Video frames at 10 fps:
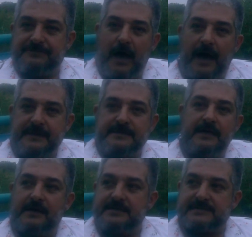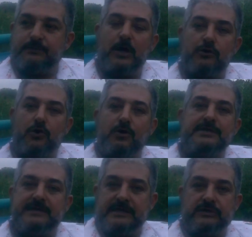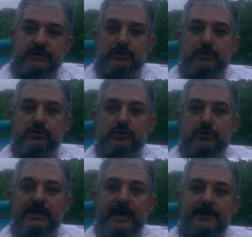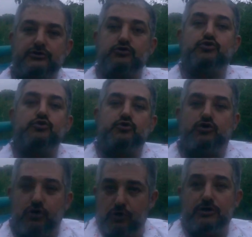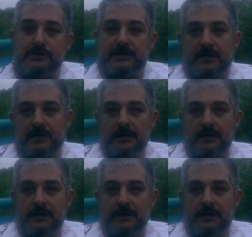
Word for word: the idea is we are going there to do good,